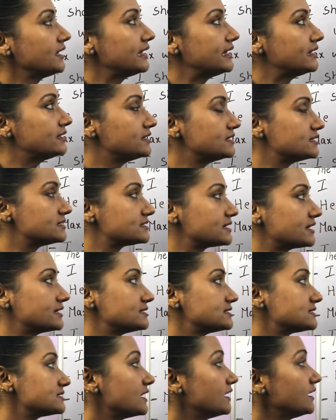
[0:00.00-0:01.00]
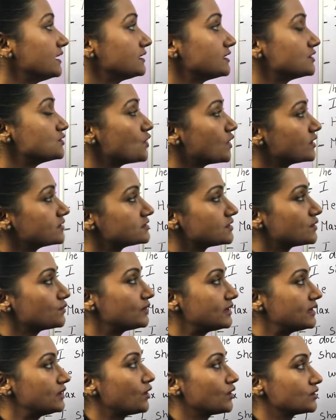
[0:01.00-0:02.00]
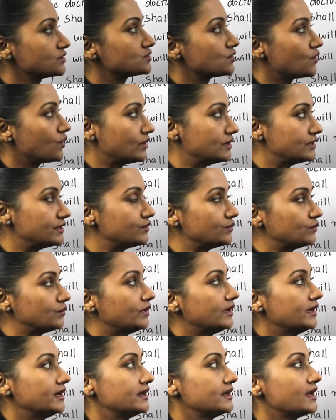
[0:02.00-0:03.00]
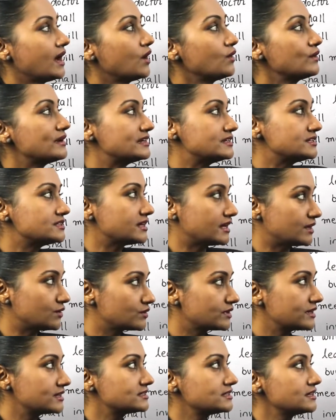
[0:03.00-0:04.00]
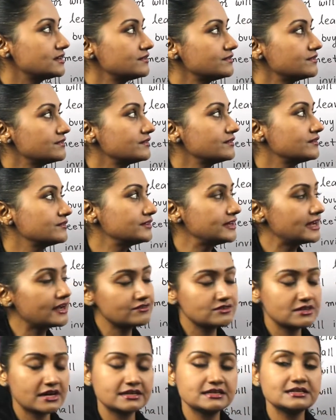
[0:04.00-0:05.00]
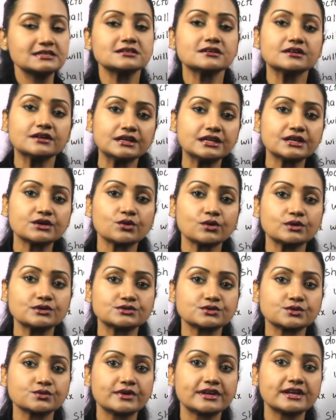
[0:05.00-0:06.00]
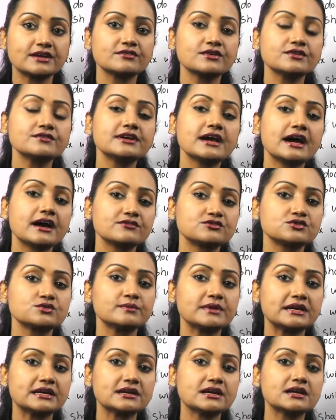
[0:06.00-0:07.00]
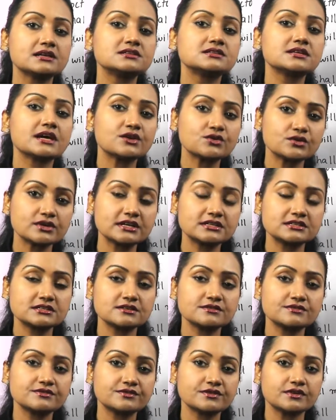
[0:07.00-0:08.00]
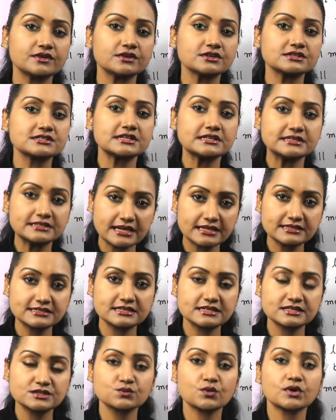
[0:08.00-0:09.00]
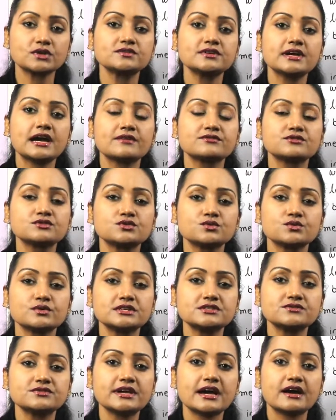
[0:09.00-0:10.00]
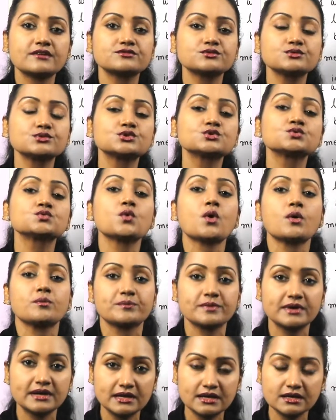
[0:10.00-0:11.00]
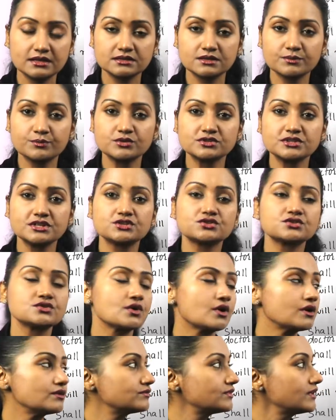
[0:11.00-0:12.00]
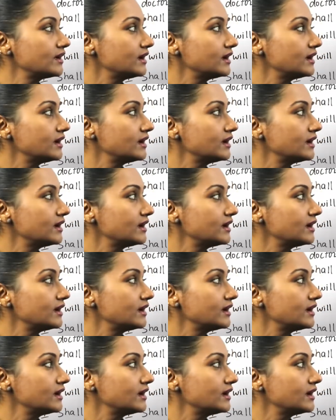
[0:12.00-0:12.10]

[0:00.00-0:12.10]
in this tense. The doctor will not call you. Now interrogative, we have done it earlier also. Whenever we have to make interrogative sentences, what we have to do is we have to swap the position of